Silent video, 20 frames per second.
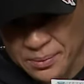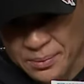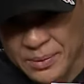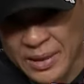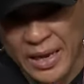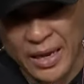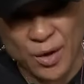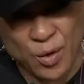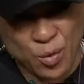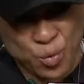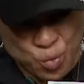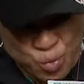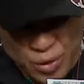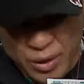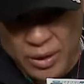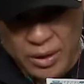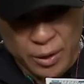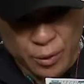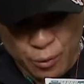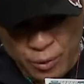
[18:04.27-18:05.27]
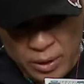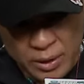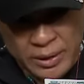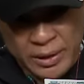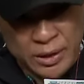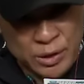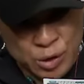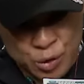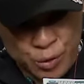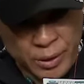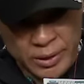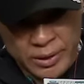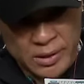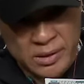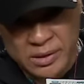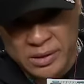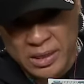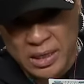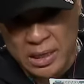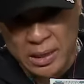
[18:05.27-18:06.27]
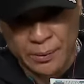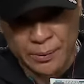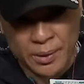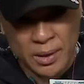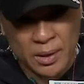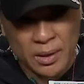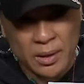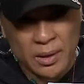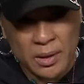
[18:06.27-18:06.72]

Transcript: like really, really enjoying this team